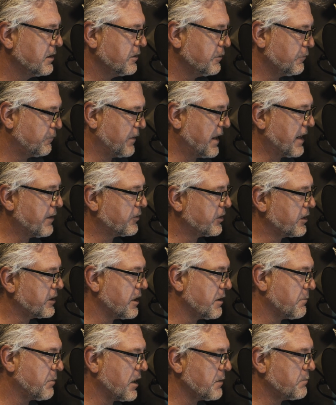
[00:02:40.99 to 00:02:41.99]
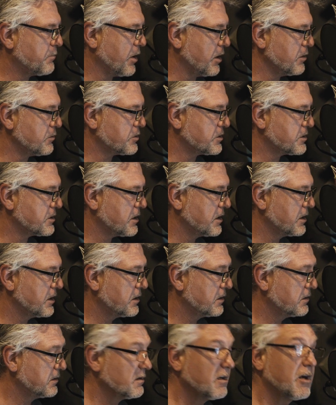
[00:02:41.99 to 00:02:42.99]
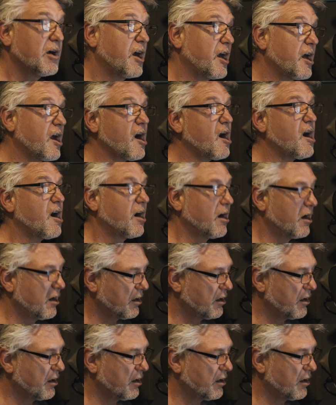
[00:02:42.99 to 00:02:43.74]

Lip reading: who found a nearby post. "Here!"